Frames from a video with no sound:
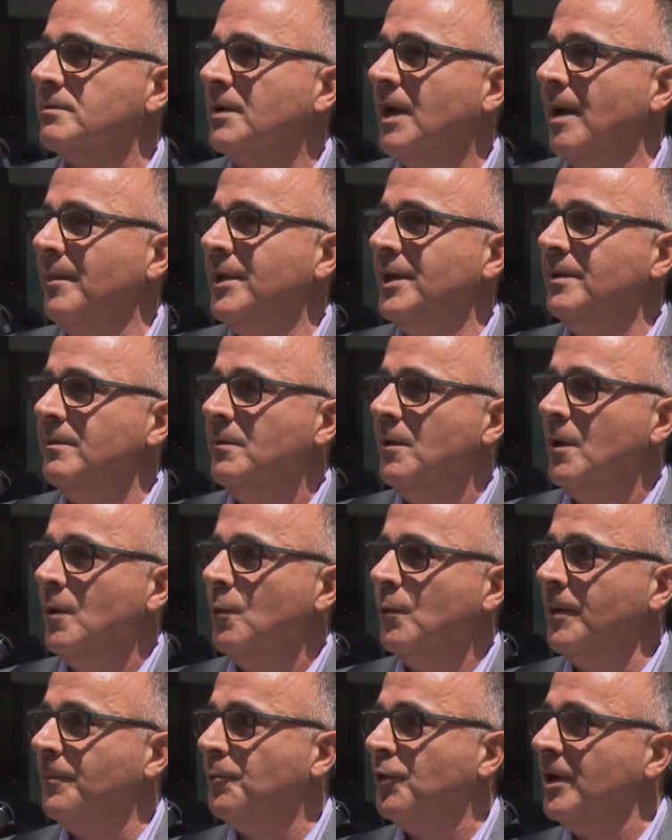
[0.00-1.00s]
I mean,
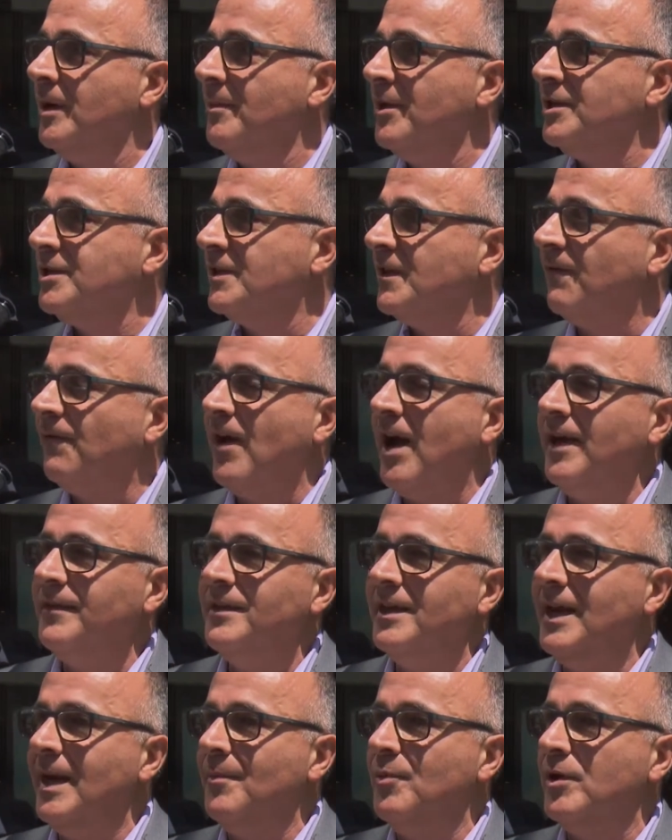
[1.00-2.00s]
we pretty much define the
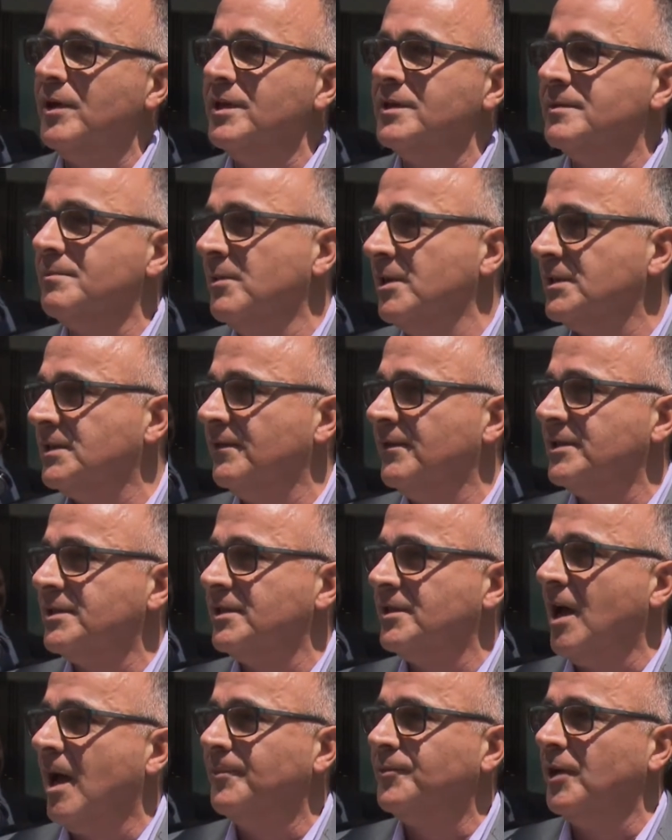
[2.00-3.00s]
neighborhoods. Most of us
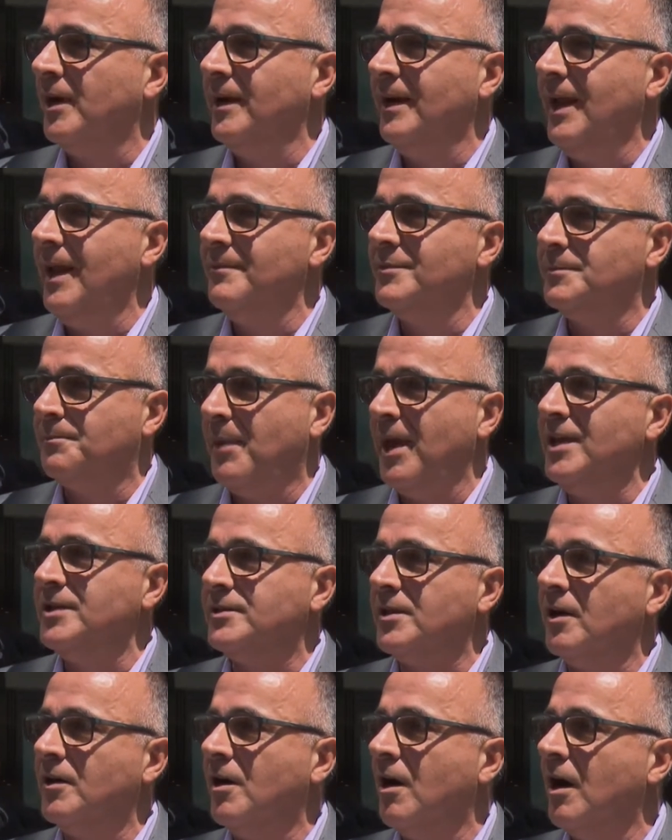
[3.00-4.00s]
adopt our names based
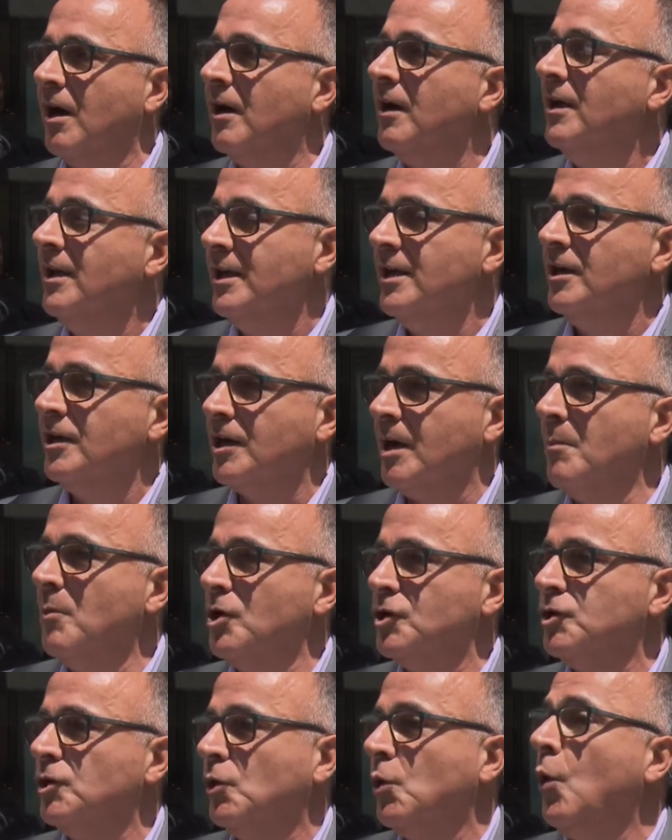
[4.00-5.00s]
on our
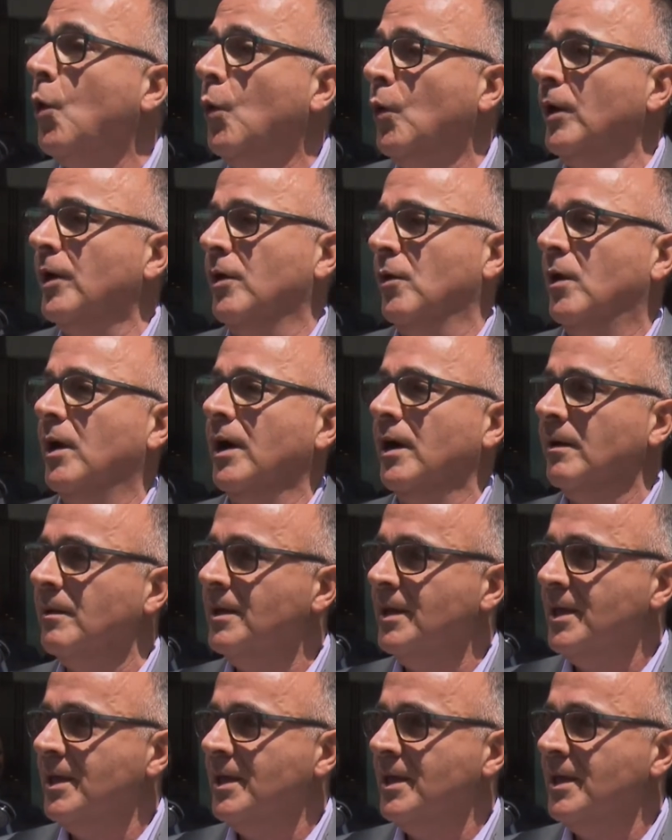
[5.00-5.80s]
commercial corridor.